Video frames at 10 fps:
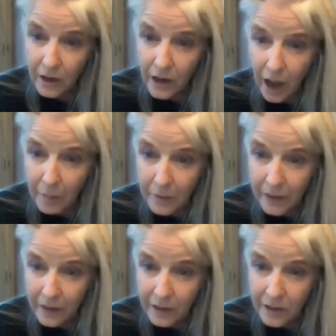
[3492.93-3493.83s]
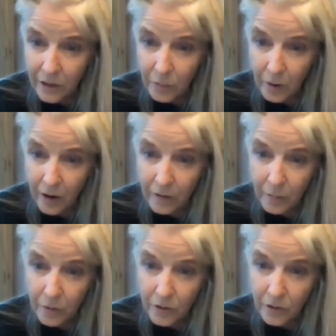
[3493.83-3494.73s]
not being considered part of the
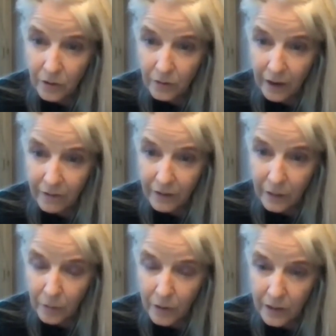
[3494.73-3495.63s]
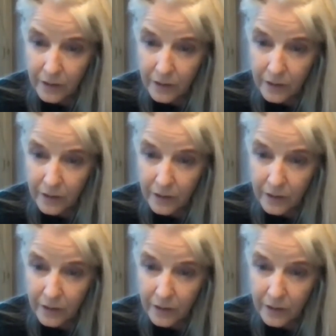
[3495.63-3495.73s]
pursuit of life and liberty,